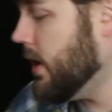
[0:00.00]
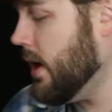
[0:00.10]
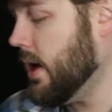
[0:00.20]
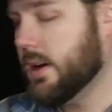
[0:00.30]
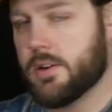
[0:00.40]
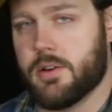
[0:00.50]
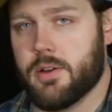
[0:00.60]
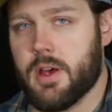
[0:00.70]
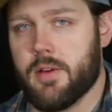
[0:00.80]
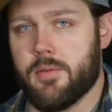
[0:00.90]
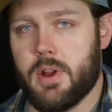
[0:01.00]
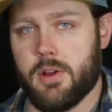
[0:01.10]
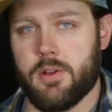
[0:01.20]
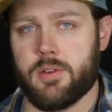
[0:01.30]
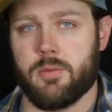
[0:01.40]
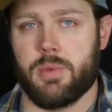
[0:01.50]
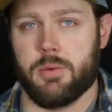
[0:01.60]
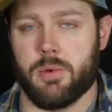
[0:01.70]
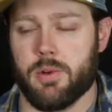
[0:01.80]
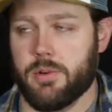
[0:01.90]
I like to do that. I know that some
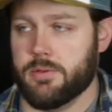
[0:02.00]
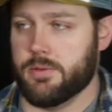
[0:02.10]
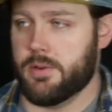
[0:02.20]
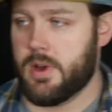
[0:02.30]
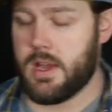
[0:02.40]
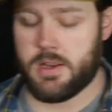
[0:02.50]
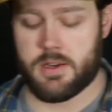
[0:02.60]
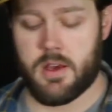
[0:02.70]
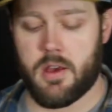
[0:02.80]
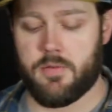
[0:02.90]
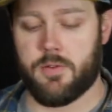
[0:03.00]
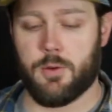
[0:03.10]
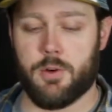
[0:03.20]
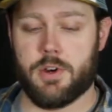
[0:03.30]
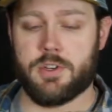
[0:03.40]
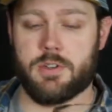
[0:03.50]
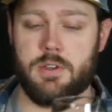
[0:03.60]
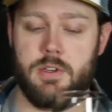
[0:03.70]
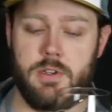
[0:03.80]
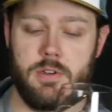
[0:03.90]
people are anti-flourish at
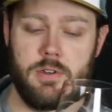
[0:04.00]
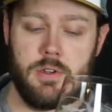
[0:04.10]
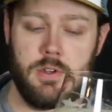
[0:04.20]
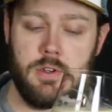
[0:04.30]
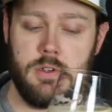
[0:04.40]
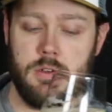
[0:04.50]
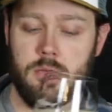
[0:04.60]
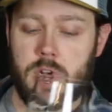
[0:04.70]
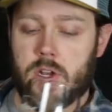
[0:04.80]
the end, but